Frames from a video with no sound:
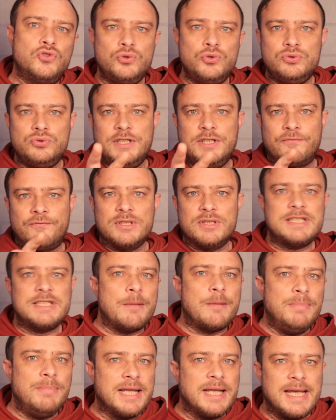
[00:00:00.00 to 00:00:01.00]
two different
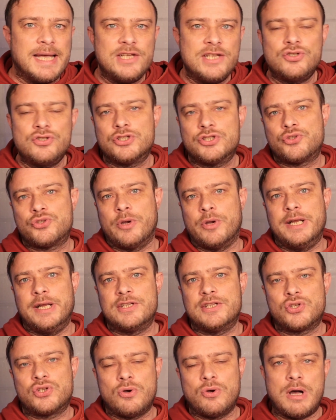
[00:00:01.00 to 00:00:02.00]
applications running.
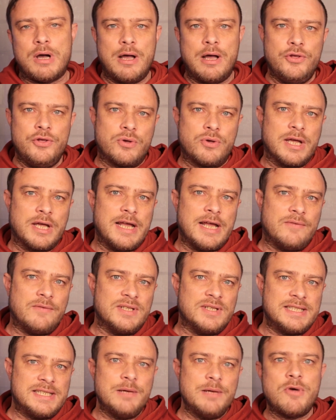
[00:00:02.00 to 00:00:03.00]
So you can have
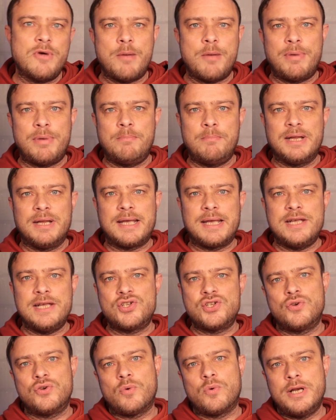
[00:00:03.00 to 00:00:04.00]
the SimHub
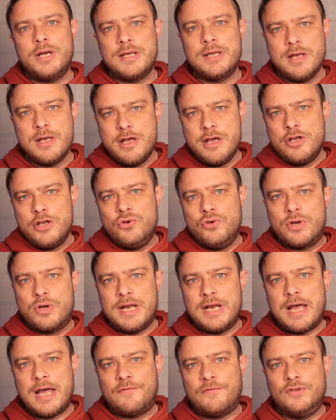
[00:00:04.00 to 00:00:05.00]
application running, you can
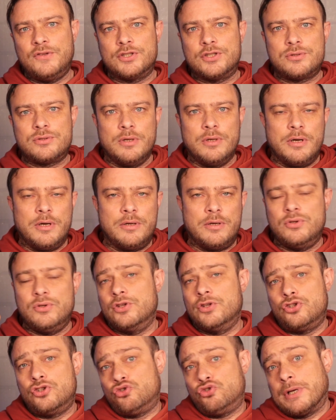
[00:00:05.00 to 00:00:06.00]
have the
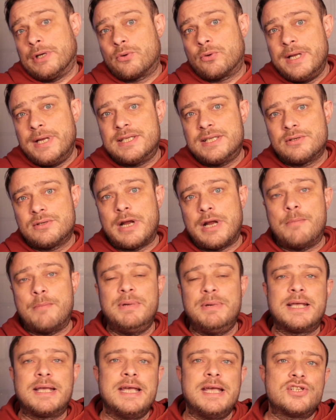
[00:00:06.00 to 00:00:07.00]
Trak Racer
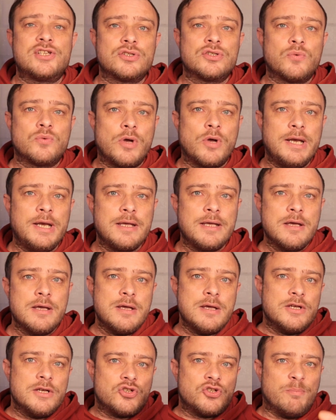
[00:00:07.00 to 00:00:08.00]
application running.
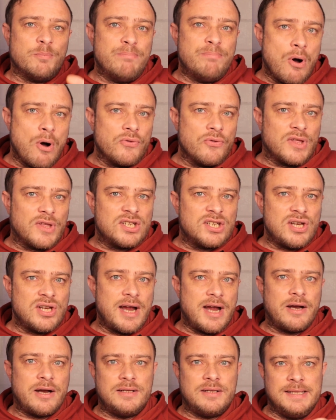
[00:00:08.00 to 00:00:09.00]
So both
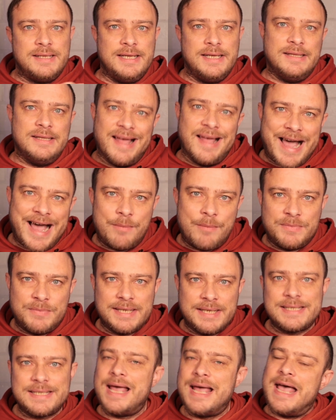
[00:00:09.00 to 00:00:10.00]
share the
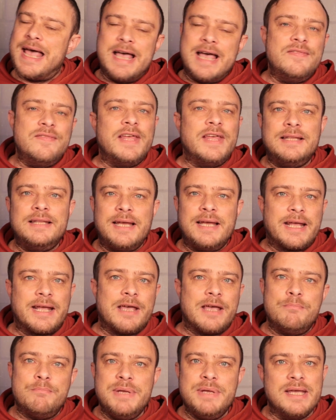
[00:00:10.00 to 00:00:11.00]
haptics, and then there
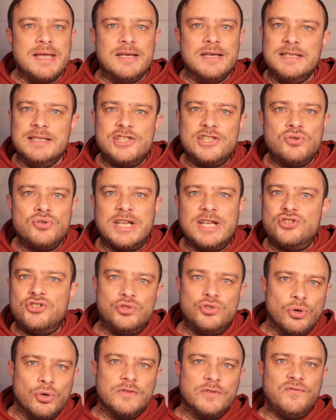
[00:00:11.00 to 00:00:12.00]
can be an issue that you
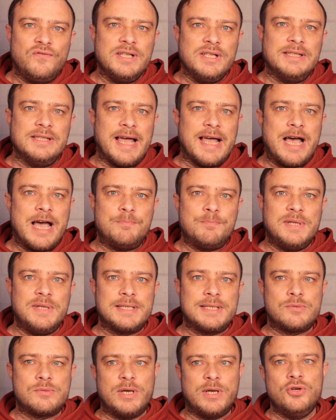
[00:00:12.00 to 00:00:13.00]
don't feel the
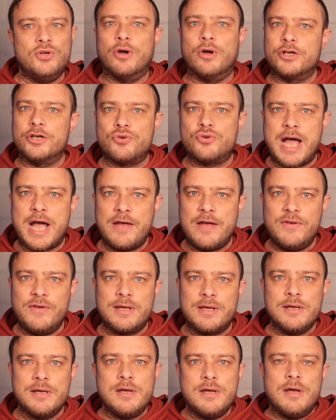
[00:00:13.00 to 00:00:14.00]
haptics when you are driving